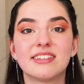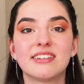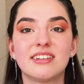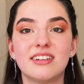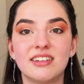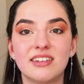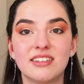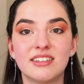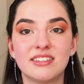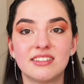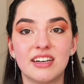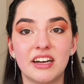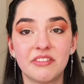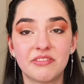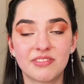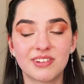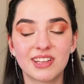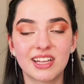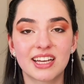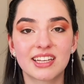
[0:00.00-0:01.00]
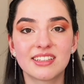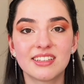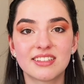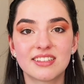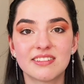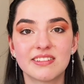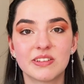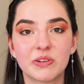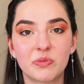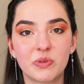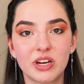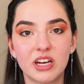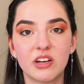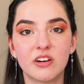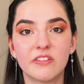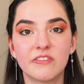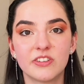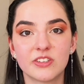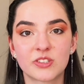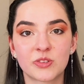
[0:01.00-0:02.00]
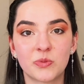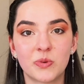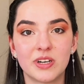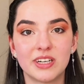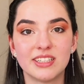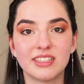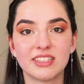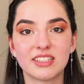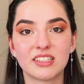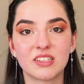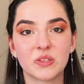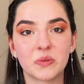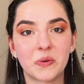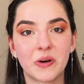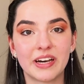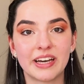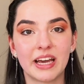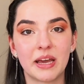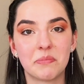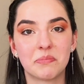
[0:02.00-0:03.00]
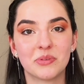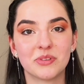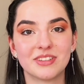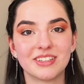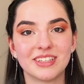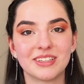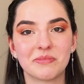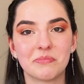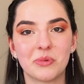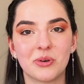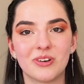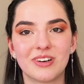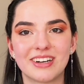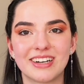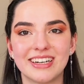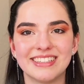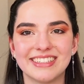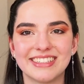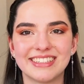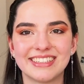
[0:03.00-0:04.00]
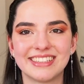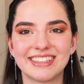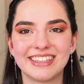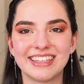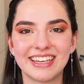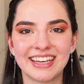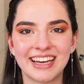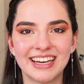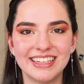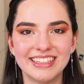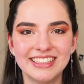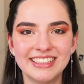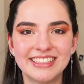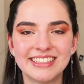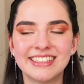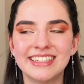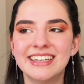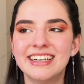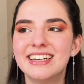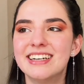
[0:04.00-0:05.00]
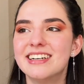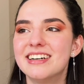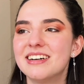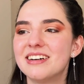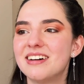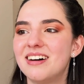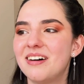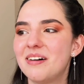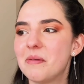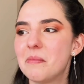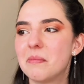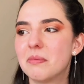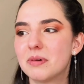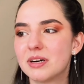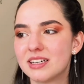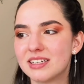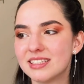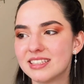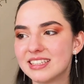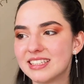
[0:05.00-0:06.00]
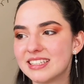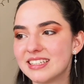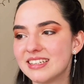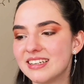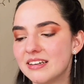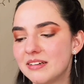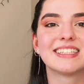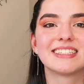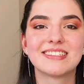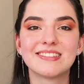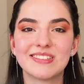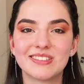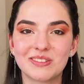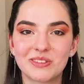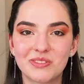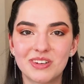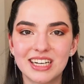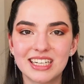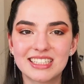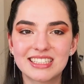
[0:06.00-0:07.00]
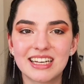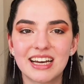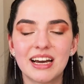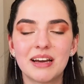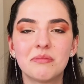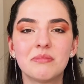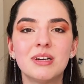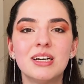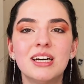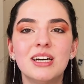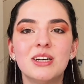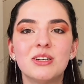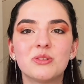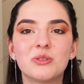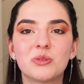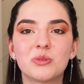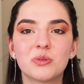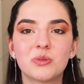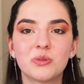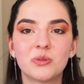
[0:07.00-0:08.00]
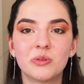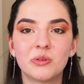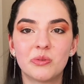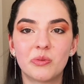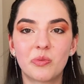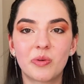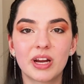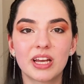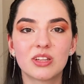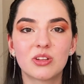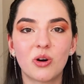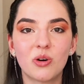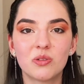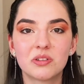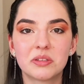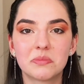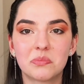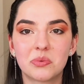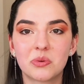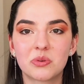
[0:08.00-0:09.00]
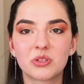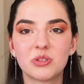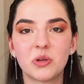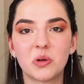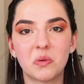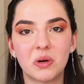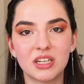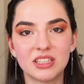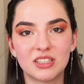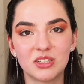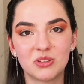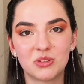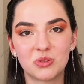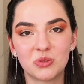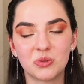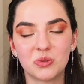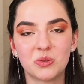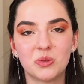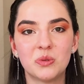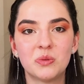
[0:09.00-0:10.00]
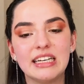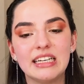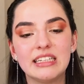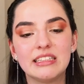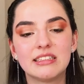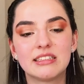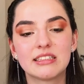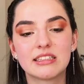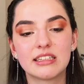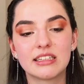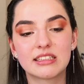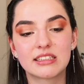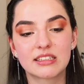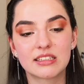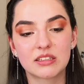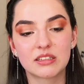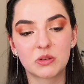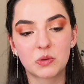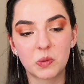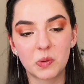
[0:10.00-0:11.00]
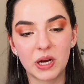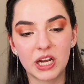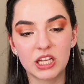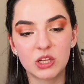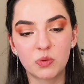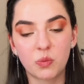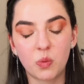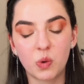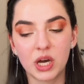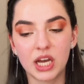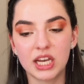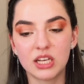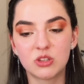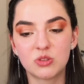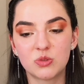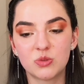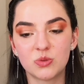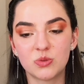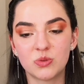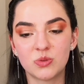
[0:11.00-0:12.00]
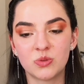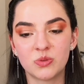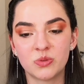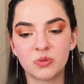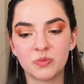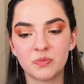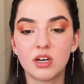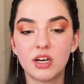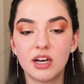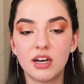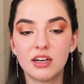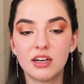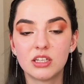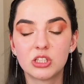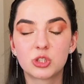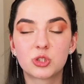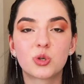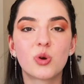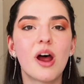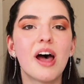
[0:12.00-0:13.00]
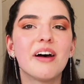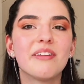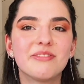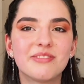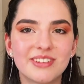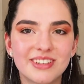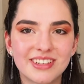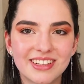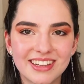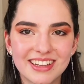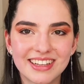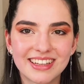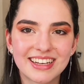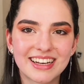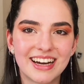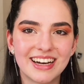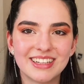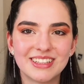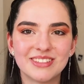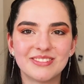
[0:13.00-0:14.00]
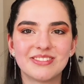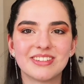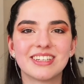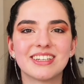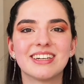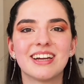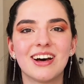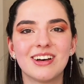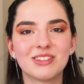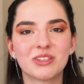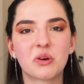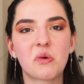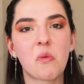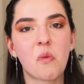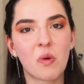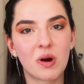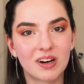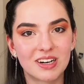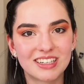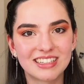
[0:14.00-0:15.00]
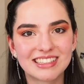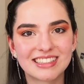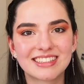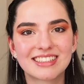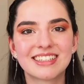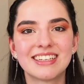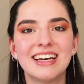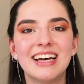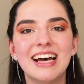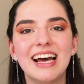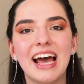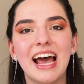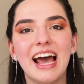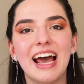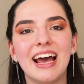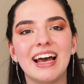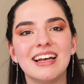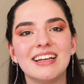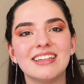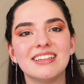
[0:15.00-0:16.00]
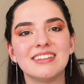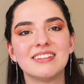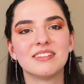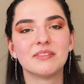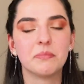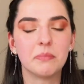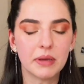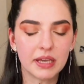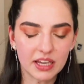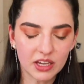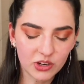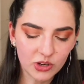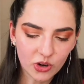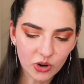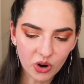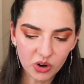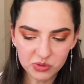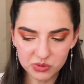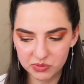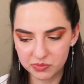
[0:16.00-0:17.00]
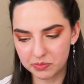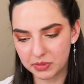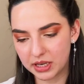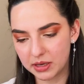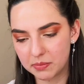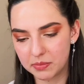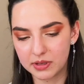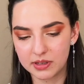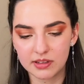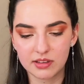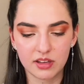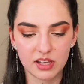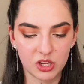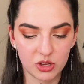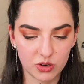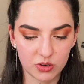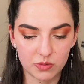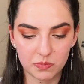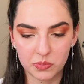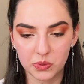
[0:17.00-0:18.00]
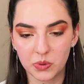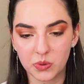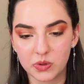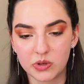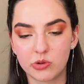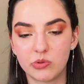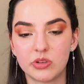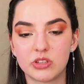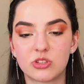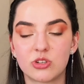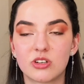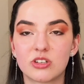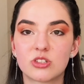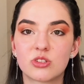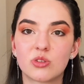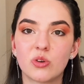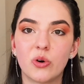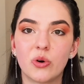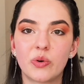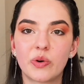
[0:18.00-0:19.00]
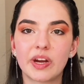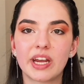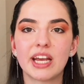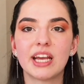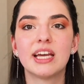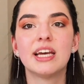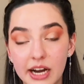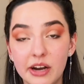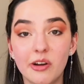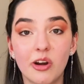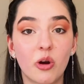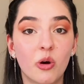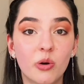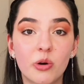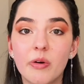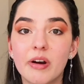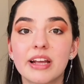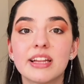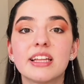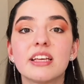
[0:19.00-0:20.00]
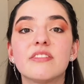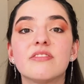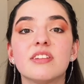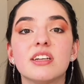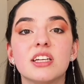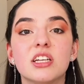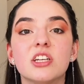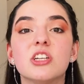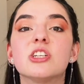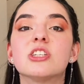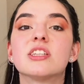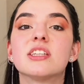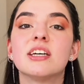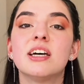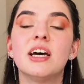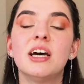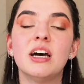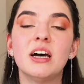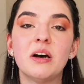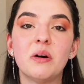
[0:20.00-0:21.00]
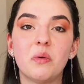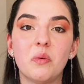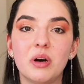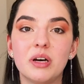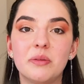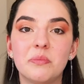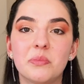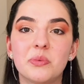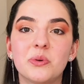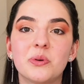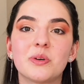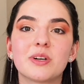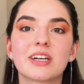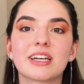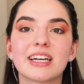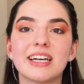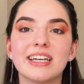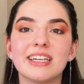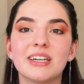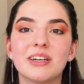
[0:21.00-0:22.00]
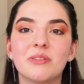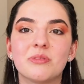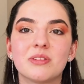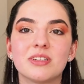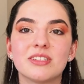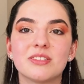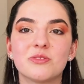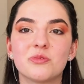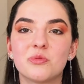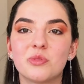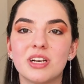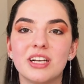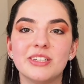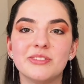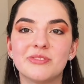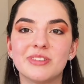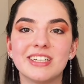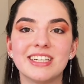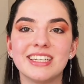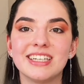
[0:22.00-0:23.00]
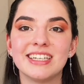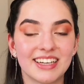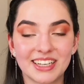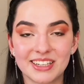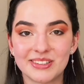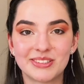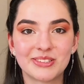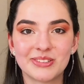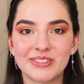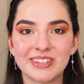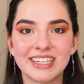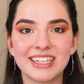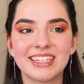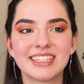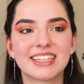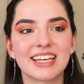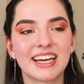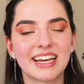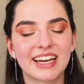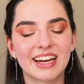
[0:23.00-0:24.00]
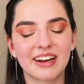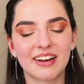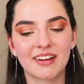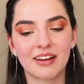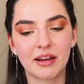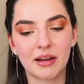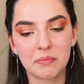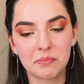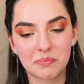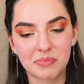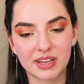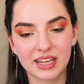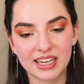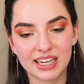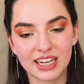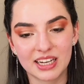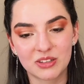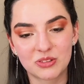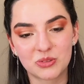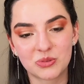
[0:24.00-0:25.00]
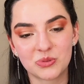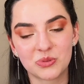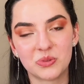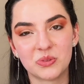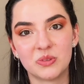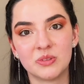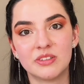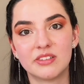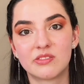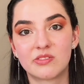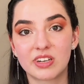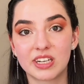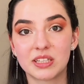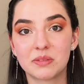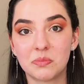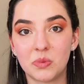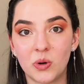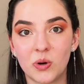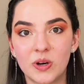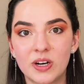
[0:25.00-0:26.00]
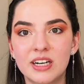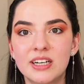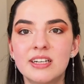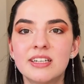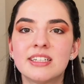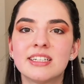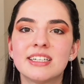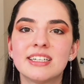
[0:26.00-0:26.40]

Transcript: I feel like this is a really obvious one. This is why I put it more at the end. But this is a great time to read all the books you wanted to, and it's a great way to travel kind of in another world and be in your own bubble, in your book with your story. I already finished one book and I was really into it, and I am planning to read more.